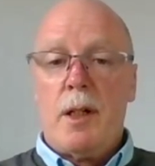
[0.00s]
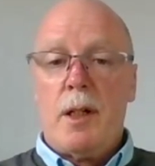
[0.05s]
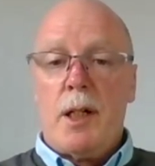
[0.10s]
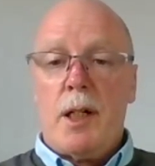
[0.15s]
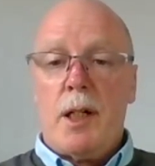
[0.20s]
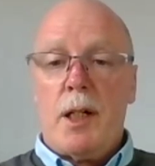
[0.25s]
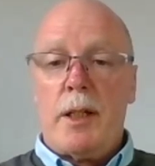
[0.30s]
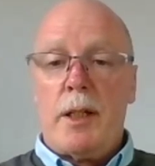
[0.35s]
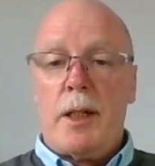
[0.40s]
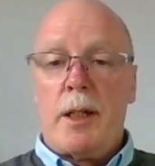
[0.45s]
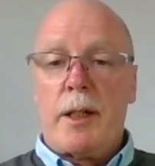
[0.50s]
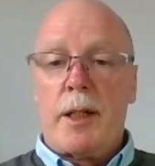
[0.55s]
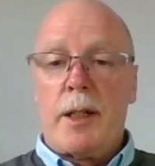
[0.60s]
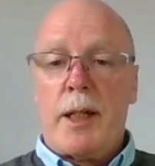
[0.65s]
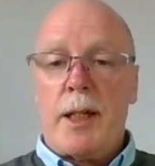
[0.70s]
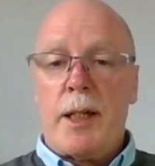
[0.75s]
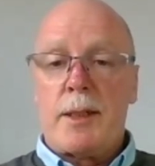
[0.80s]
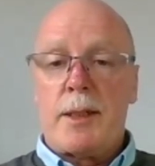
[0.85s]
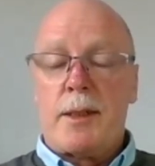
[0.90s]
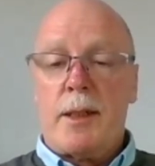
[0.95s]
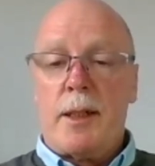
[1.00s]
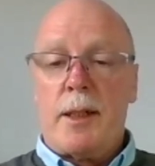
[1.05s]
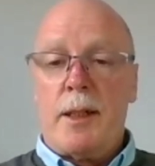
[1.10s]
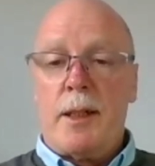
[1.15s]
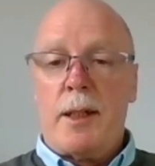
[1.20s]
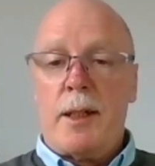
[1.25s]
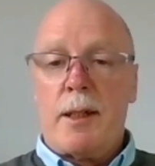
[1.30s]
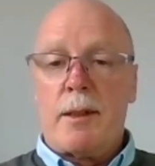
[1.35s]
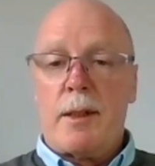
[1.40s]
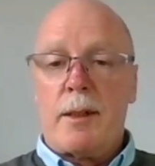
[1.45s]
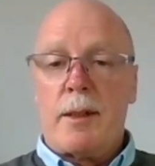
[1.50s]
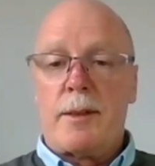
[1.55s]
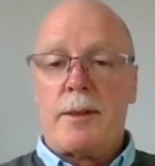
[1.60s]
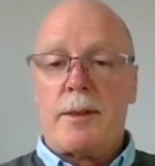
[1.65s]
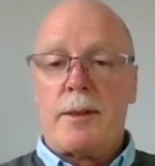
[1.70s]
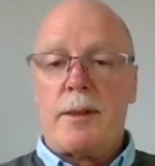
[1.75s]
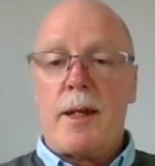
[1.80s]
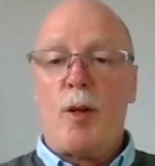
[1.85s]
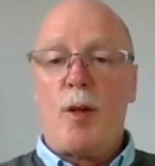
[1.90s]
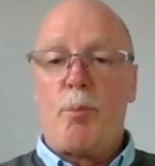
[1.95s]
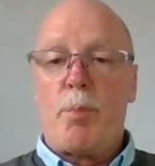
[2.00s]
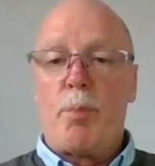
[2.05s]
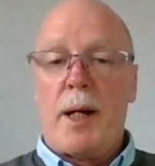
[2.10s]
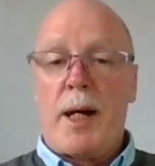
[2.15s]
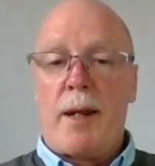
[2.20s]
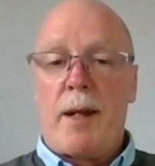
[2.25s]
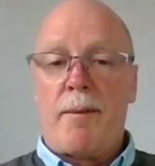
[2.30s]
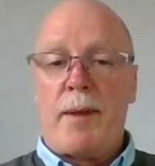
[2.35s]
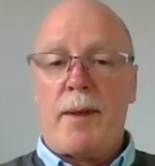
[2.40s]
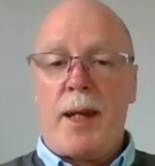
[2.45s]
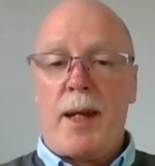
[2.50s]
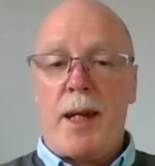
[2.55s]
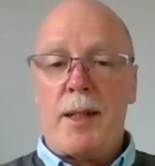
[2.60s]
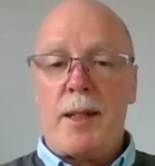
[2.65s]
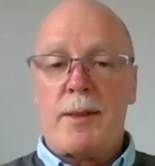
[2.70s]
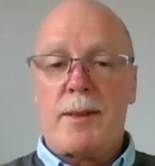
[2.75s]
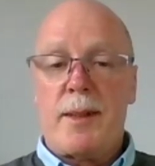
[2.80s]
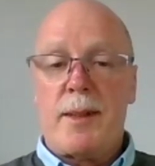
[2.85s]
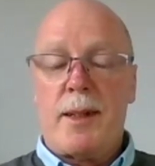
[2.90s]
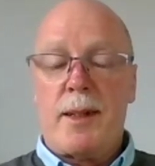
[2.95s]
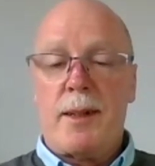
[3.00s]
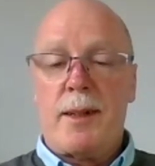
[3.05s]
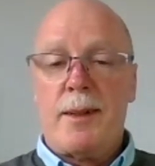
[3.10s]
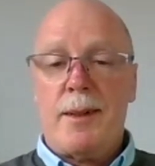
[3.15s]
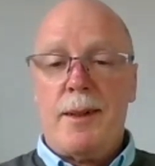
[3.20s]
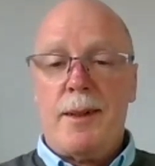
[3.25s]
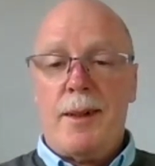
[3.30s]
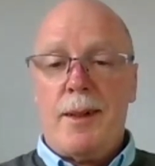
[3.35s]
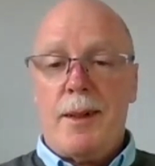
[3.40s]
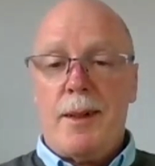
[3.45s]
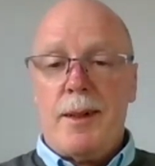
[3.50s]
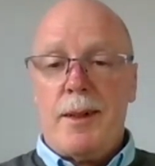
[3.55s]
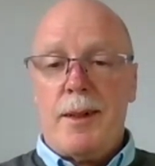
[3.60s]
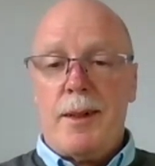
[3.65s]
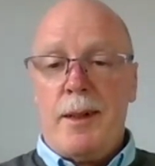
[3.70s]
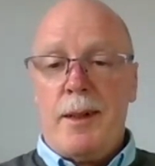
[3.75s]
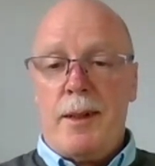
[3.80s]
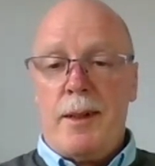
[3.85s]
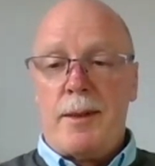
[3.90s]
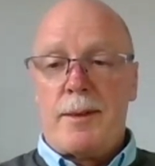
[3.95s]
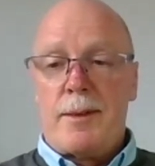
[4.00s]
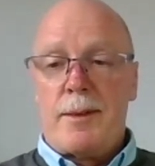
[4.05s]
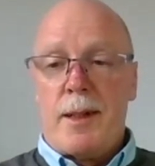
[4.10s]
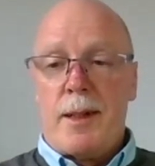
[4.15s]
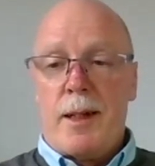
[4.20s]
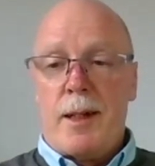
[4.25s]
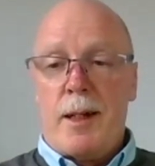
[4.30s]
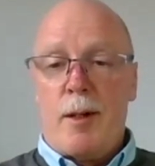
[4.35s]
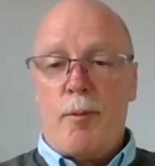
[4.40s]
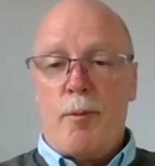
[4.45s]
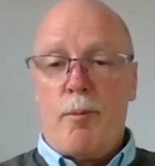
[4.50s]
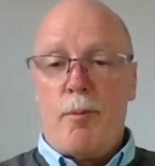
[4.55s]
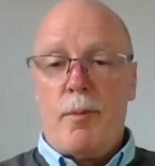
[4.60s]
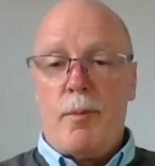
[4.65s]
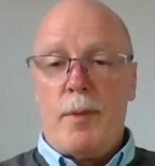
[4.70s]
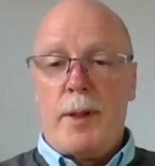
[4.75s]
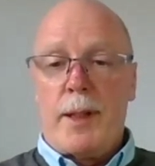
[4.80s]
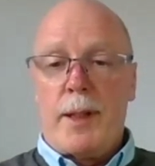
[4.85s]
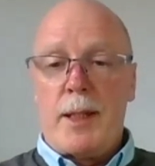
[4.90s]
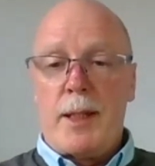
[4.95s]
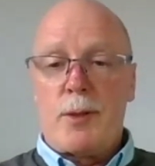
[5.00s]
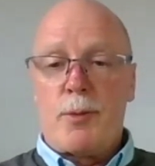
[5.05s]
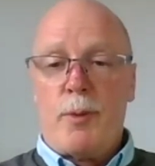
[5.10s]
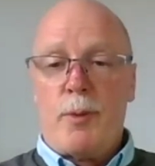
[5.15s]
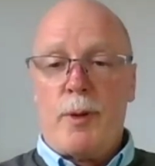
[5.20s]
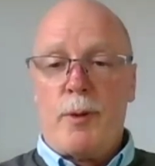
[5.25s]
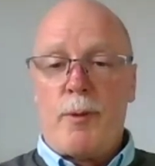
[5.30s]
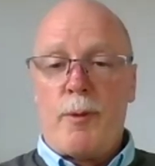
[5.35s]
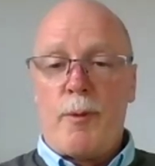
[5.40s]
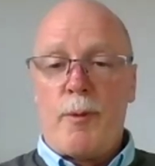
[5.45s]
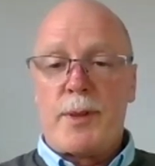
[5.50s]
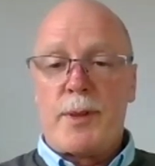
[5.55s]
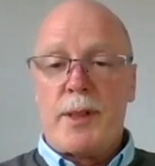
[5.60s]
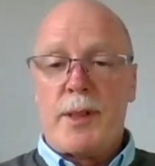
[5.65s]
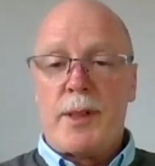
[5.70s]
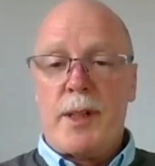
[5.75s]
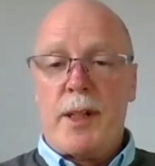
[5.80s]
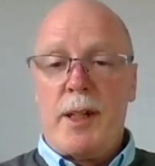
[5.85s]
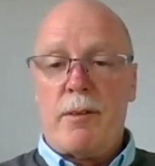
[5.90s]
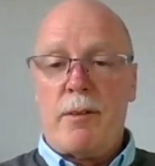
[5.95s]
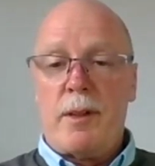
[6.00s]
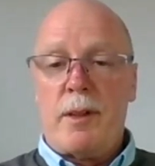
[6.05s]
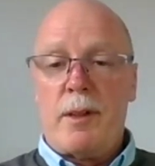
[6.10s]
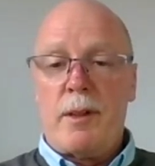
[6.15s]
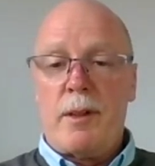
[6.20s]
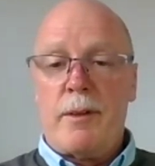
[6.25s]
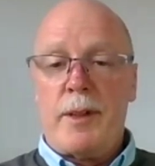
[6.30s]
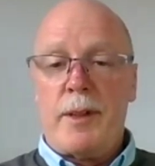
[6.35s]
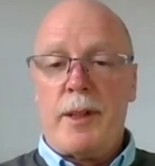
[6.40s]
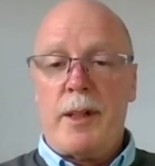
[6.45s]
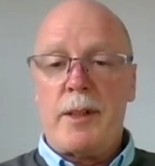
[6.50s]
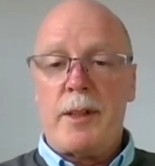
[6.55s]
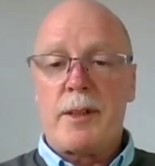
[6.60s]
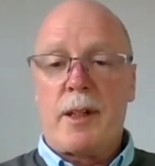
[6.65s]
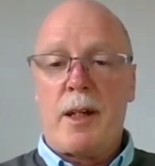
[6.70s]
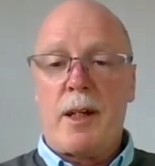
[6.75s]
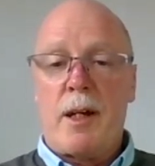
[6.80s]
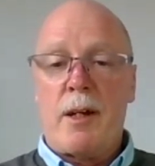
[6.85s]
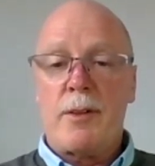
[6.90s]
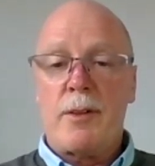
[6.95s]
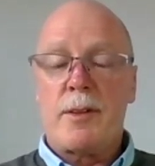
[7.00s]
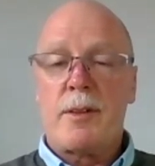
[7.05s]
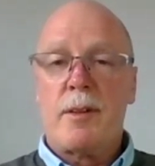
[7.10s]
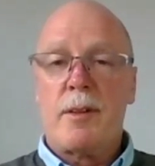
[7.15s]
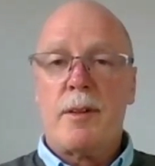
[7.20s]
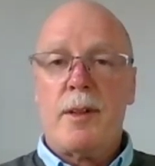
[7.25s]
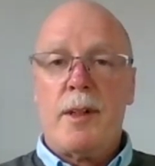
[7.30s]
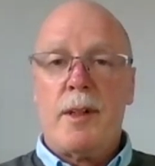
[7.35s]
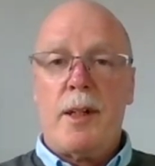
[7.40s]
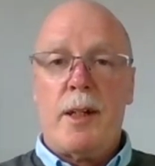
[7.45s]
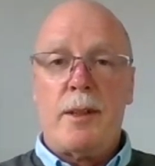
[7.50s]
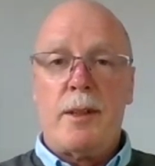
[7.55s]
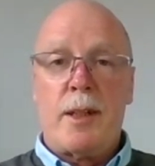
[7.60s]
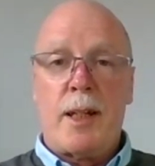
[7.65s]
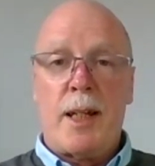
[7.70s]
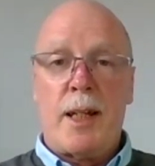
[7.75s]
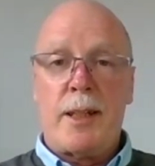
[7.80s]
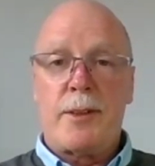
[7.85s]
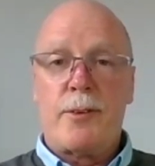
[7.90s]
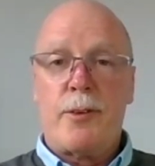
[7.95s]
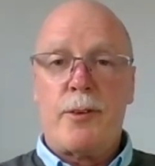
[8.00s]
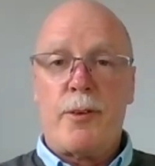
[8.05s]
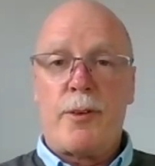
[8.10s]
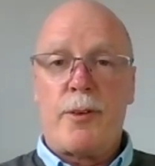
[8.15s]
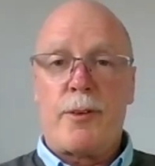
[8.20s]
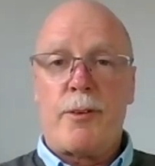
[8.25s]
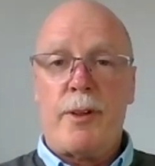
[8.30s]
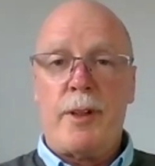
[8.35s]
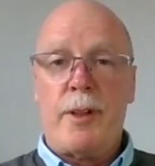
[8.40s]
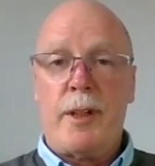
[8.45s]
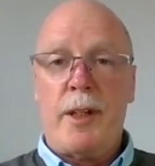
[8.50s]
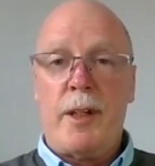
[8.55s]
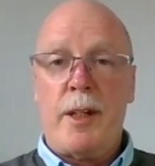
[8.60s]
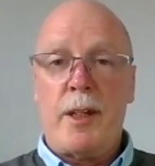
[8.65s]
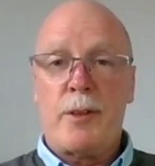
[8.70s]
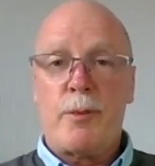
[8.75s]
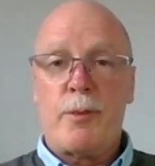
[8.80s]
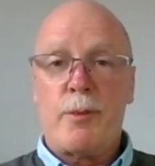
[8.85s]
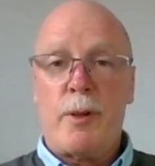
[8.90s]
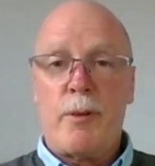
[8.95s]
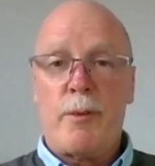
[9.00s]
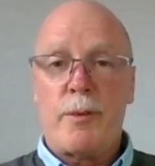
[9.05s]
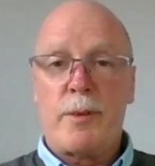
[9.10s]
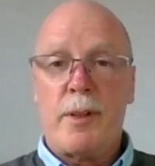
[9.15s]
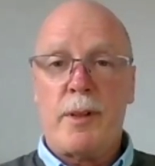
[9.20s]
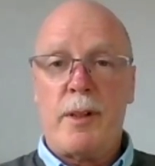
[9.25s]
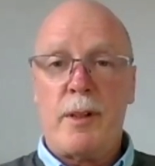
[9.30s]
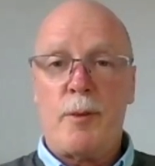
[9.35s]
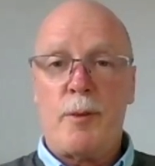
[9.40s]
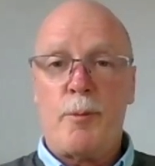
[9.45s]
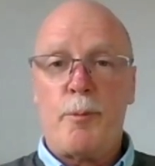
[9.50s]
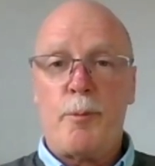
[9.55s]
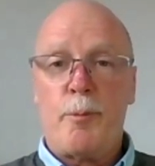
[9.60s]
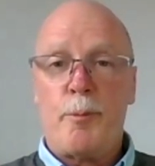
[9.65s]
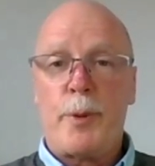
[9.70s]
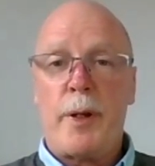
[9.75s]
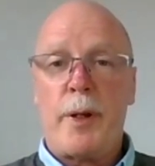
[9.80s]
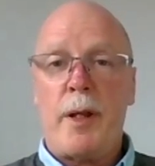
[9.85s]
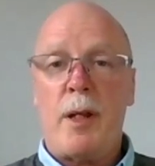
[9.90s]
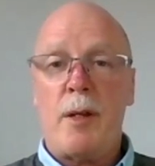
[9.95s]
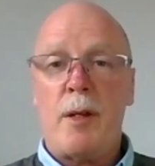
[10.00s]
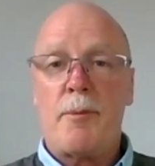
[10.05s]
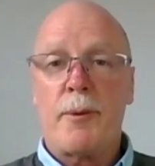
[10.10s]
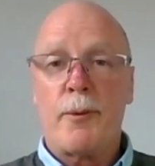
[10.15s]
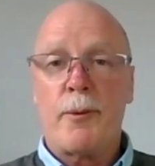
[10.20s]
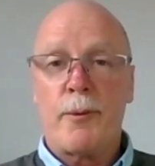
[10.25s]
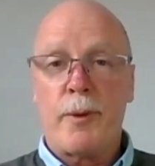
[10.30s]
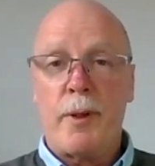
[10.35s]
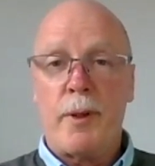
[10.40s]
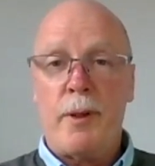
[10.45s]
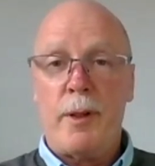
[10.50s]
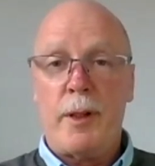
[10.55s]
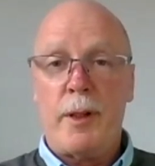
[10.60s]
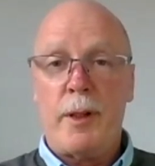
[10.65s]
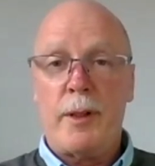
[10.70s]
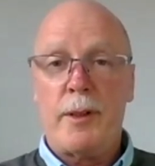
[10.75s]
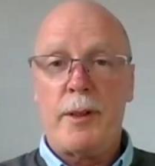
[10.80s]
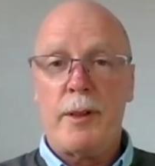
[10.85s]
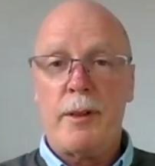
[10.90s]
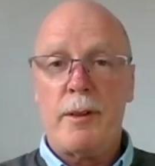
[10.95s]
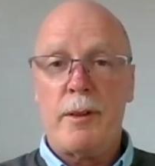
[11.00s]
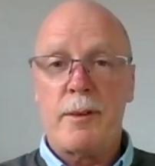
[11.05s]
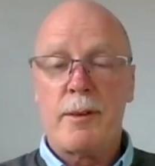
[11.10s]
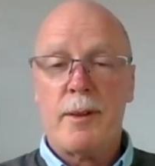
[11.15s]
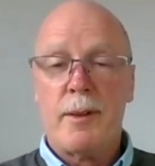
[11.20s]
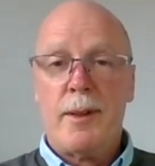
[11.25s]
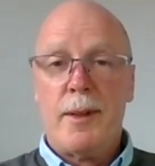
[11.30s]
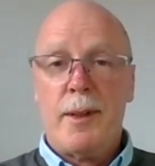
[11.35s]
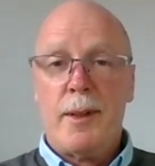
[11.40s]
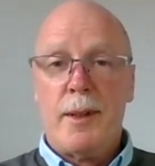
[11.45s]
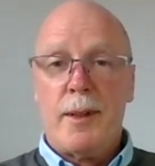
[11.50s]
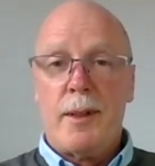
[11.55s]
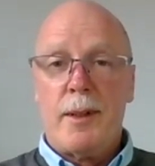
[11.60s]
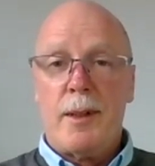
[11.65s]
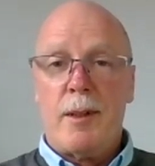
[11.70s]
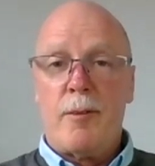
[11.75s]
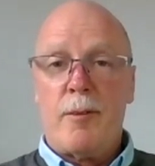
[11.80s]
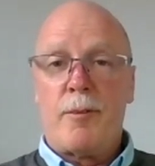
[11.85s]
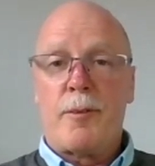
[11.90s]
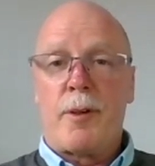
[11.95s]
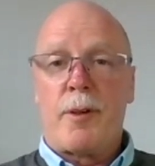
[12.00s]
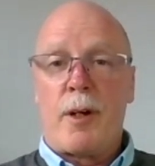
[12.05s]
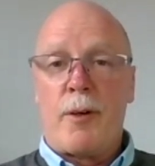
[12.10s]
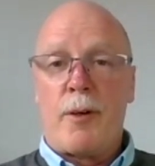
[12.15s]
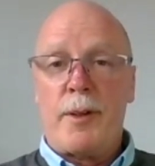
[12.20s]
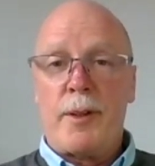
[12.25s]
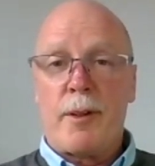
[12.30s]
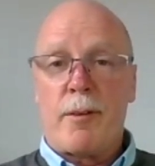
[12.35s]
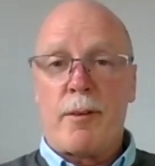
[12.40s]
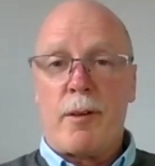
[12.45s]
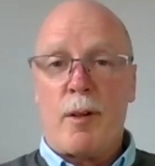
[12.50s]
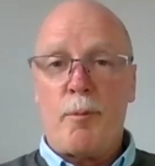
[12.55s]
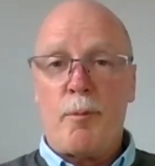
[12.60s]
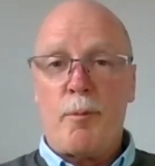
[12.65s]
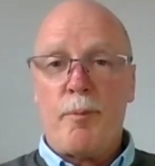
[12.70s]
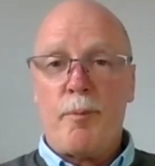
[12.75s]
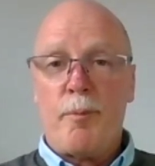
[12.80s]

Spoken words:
And then I guess the second part of the answer is I guess where we've seen on the East Coast in the last 2 or 3 years, where we've seen the pretty difficult conditions of growing the crop.